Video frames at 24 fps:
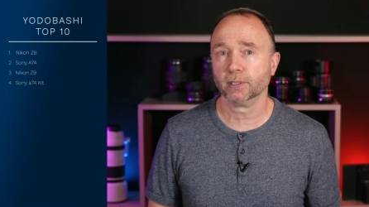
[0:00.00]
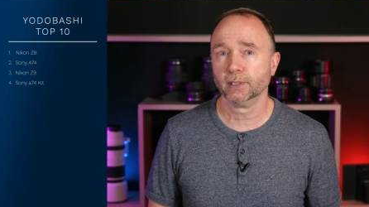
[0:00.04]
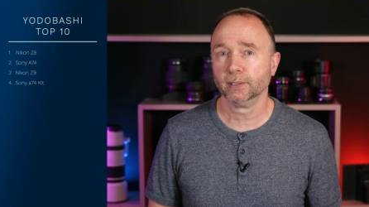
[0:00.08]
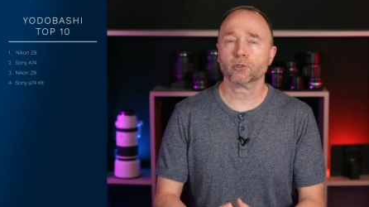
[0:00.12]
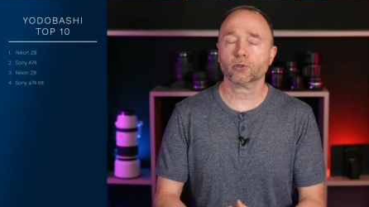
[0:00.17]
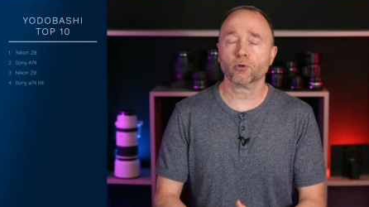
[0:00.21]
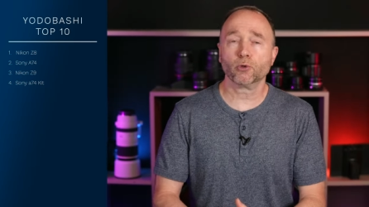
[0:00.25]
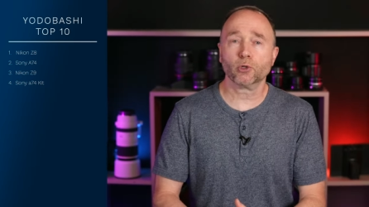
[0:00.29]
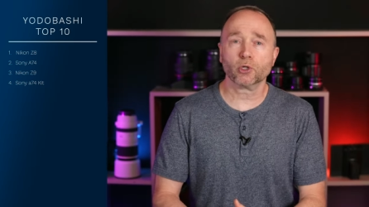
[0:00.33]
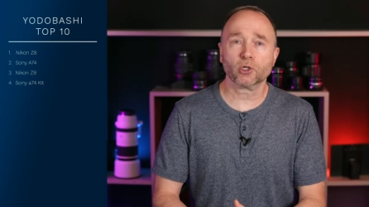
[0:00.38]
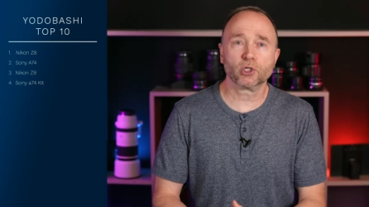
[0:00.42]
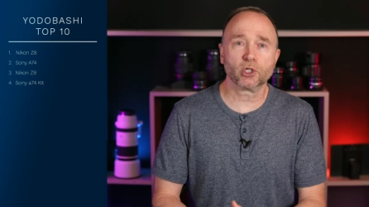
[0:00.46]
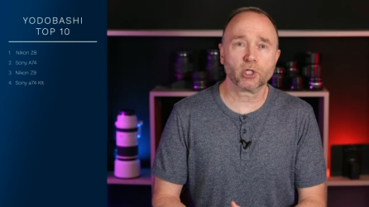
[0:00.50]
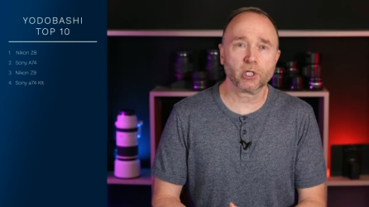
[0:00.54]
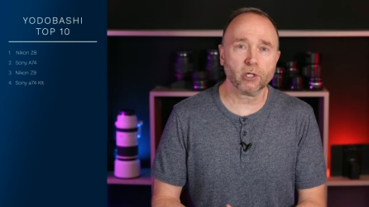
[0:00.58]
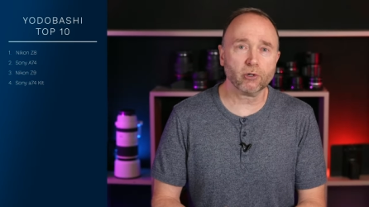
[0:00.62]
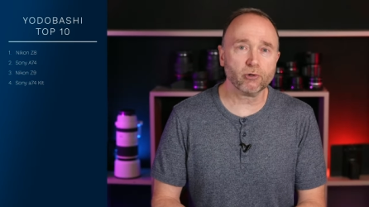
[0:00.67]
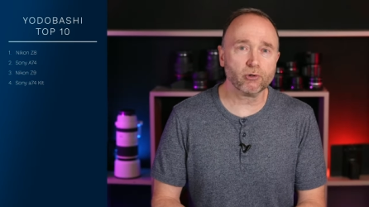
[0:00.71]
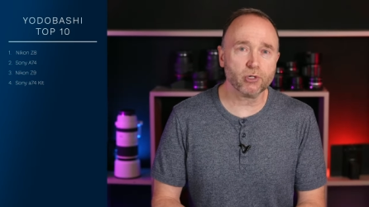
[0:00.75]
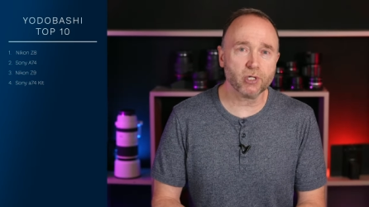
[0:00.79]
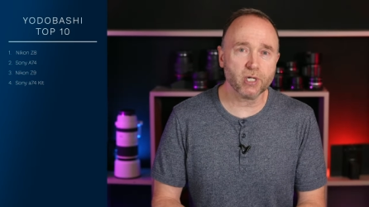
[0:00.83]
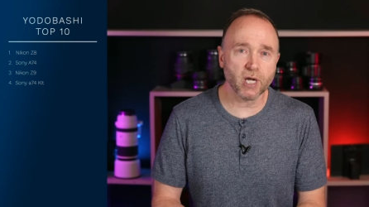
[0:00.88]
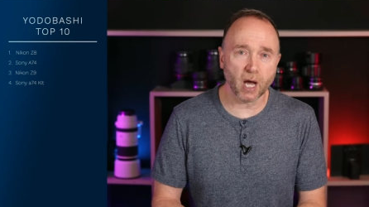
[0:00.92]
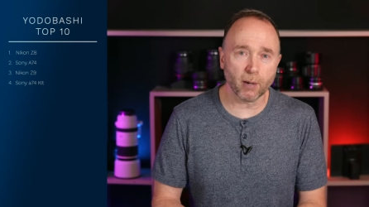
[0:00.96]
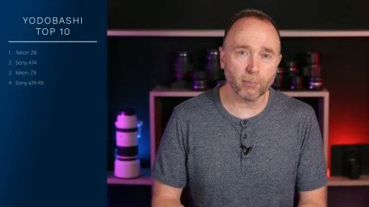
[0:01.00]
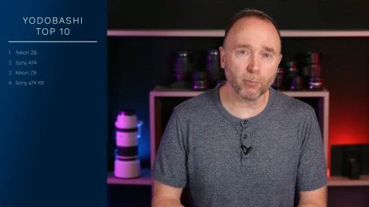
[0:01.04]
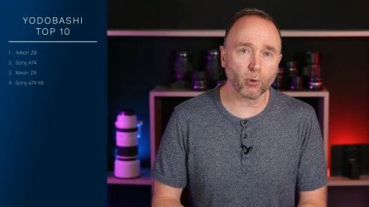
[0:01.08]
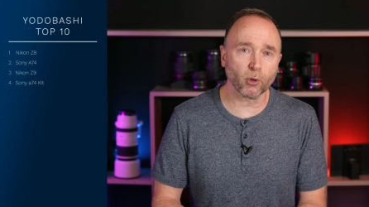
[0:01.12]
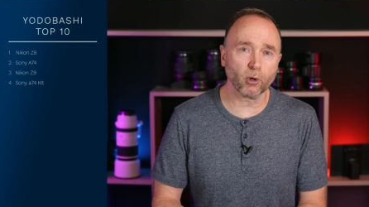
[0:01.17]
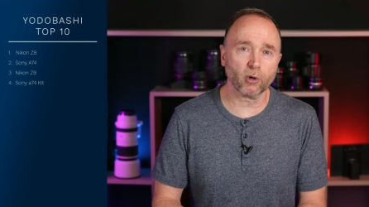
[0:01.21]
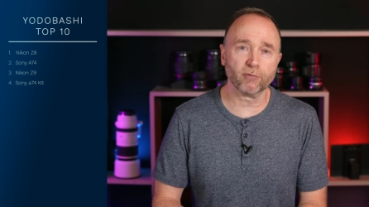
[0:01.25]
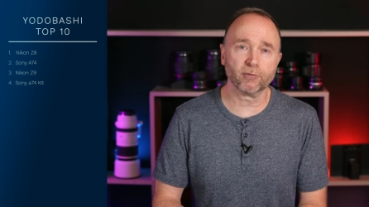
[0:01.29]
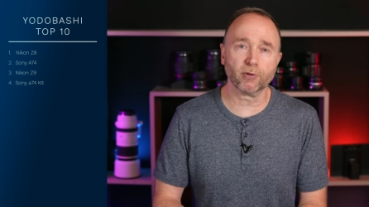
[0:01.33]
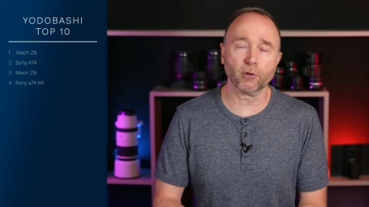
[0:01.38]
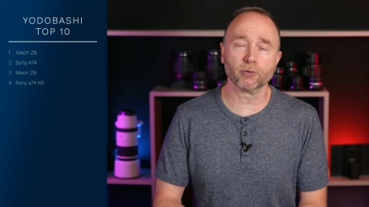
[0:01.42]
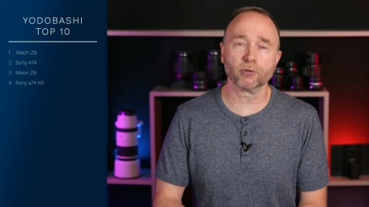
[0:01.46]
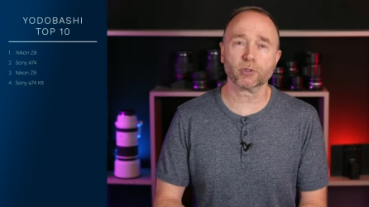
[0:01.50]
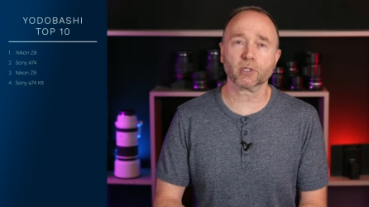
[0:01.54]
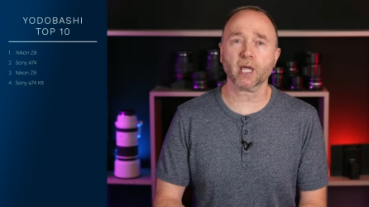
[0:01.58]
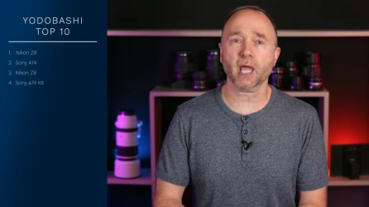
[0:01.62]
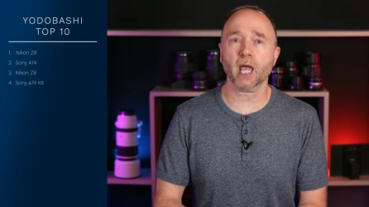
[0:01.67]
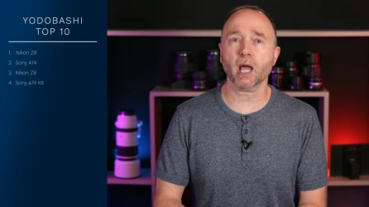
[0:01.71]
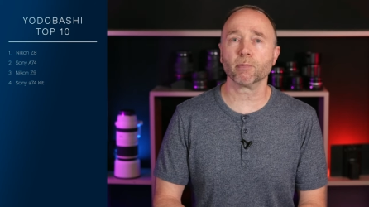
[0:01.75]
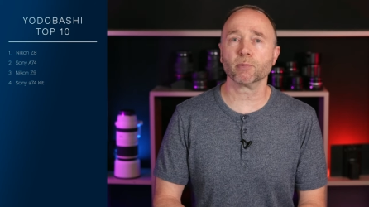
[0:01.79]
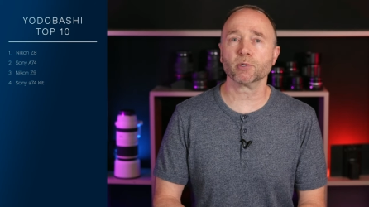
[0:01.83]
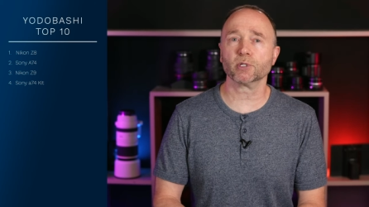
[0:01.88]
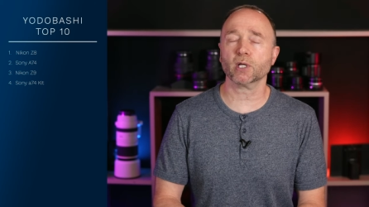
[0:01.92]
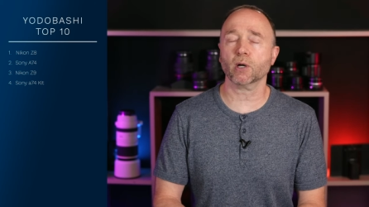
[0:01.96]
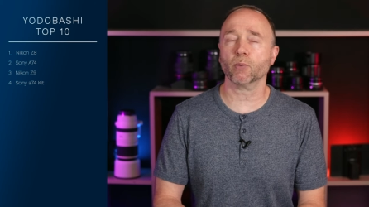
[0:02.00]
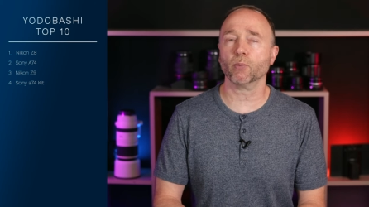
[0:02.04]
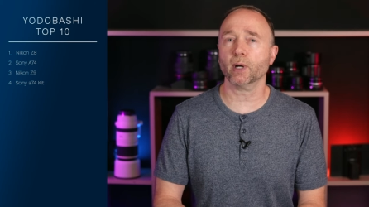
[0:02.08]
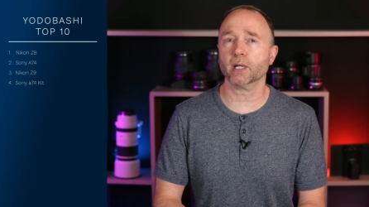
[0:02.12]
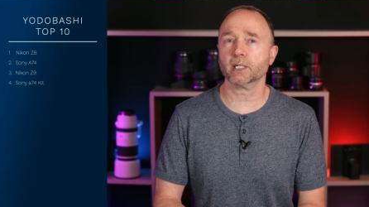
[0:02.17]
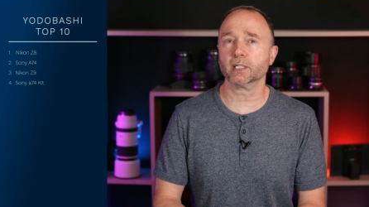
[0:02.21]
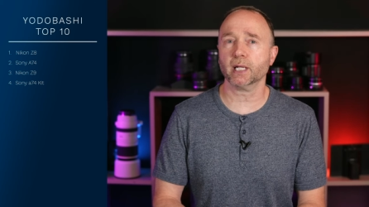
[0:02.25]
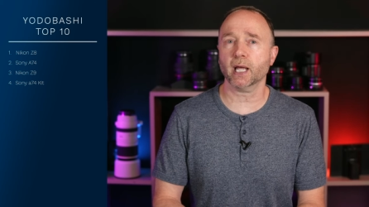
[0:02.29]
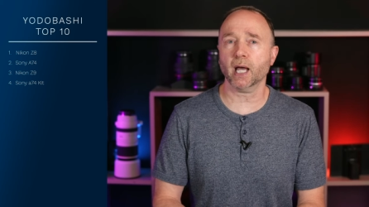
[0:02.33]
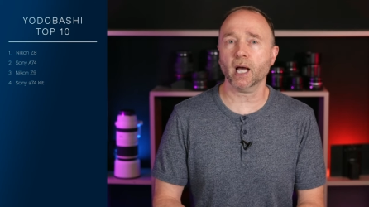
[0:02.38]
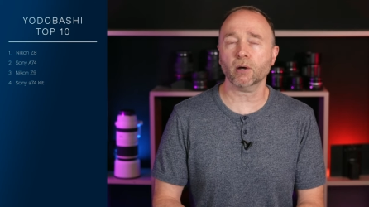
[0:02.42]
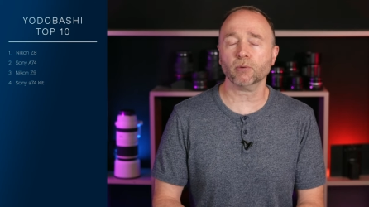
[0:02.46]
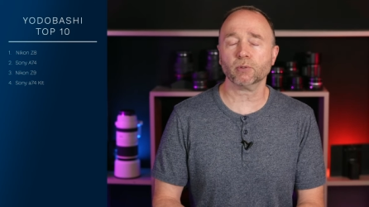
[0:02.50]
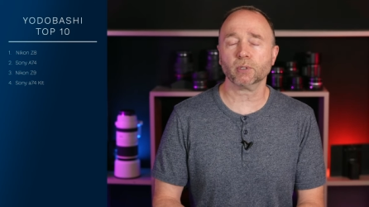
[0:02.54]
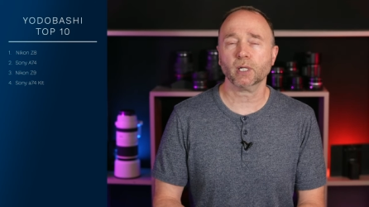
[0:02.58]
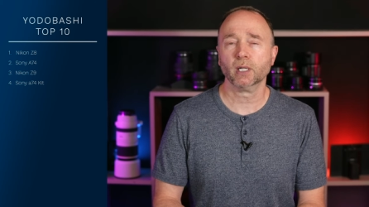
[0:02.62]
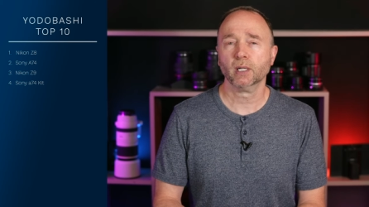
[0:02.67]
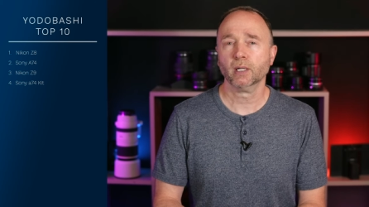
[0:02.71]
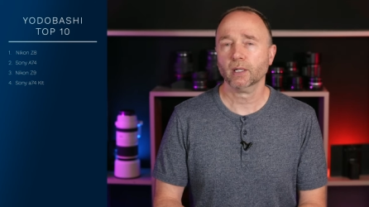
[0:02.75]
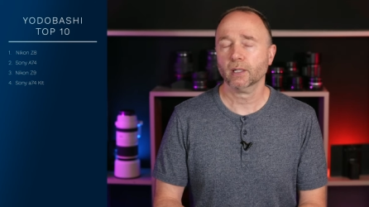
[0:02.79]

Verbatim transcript: So the sheer number of those cameras that went out,